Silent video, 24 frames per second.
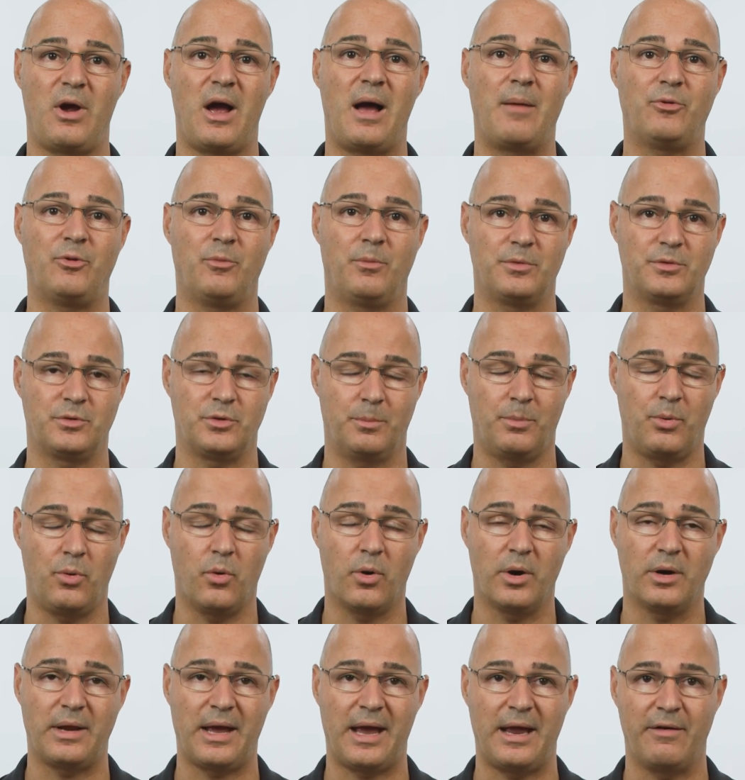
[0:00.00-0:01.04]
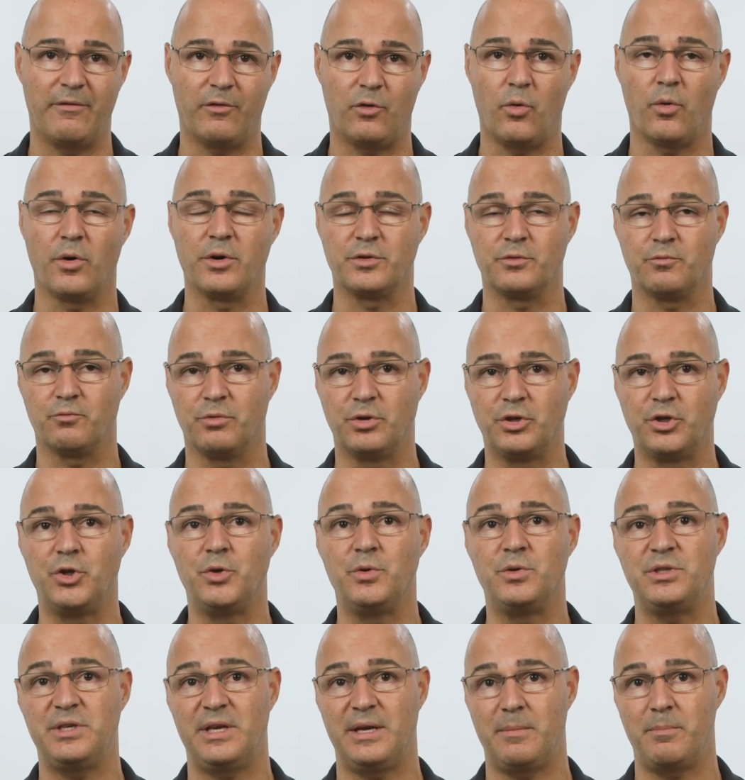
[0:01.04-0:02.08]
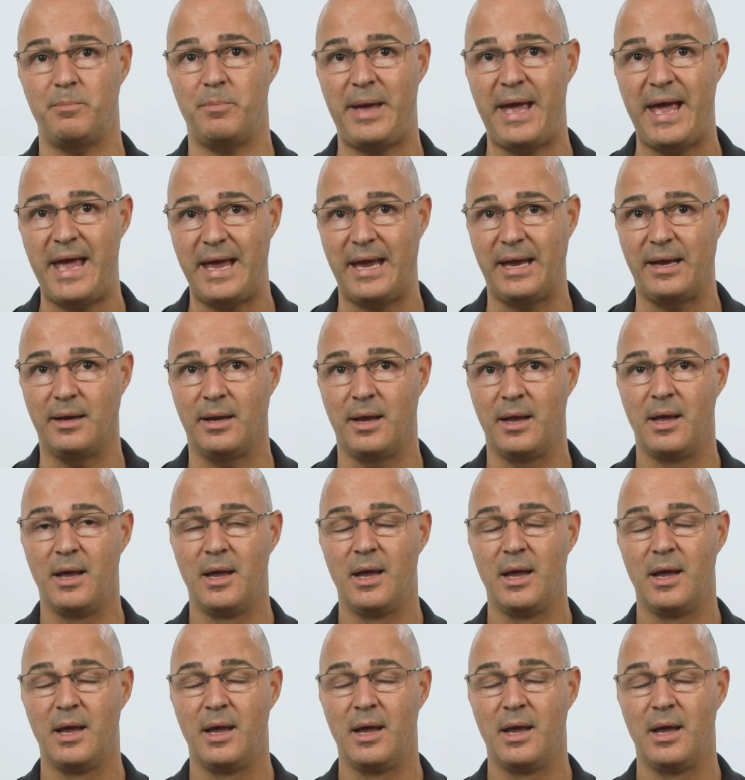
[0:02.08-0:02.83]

optimal support, and of course, reducing pain.